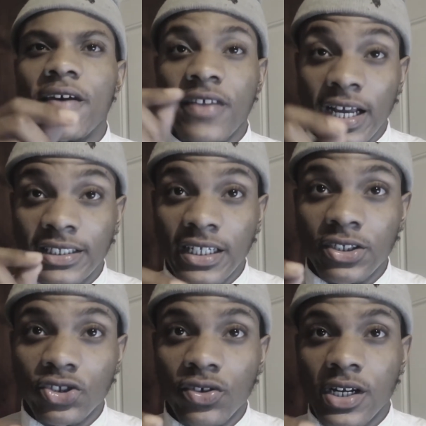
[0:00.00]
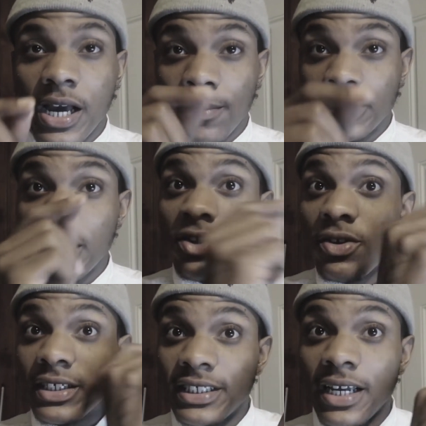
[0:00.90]
After I tell her story, I'm going to tell you
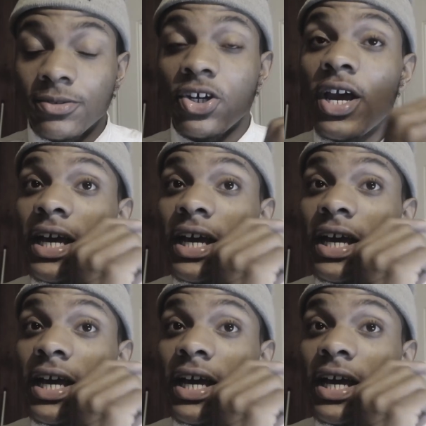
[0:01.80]
the same story.